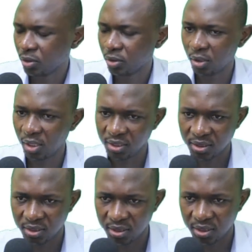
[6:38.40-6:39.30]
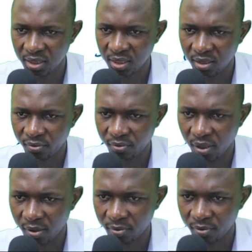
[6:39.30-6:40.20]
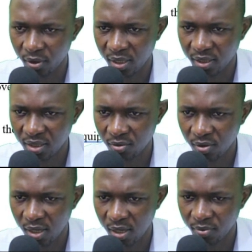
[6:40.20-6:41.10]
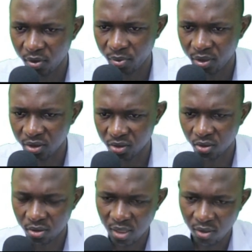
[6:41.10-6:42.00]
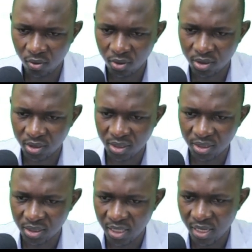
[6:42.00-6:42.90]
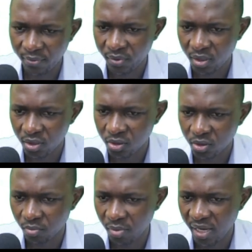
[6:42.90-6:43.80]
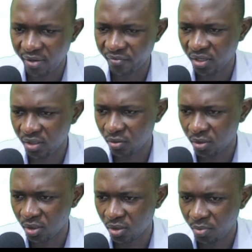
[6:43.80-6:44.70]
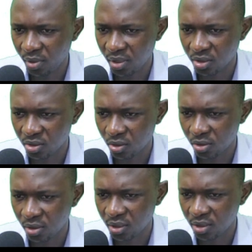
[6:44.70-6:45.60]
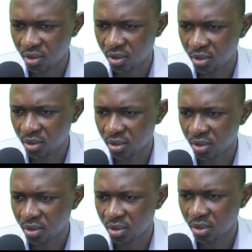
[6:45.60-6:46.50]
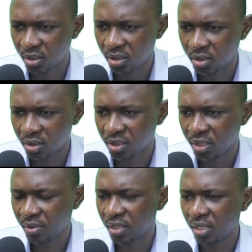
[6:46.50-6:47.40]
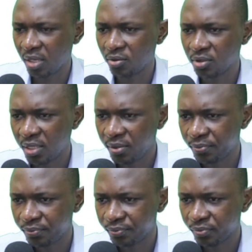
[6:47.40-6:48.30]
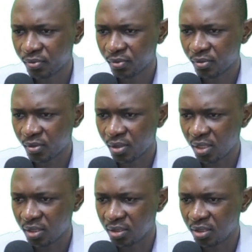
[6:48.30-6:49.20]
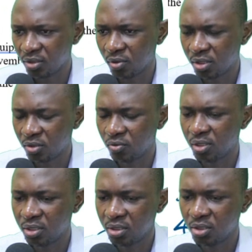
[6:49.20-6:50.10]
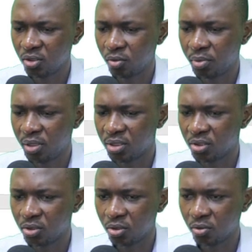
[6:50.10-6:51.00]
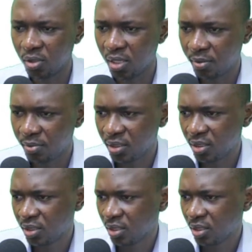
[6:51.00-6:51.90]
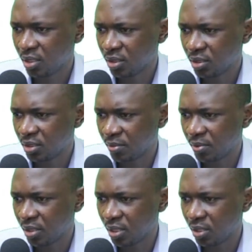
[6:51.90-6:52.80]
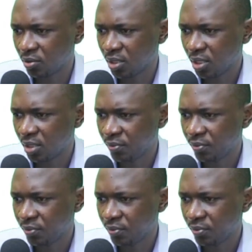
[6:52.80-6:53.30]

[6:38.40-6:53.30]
So let's see if we have, I think we have the opening stock. There was, it is here. So by inventory, the opening stock is 7,000. That is in 2020. So opening stock, we have it 7,000.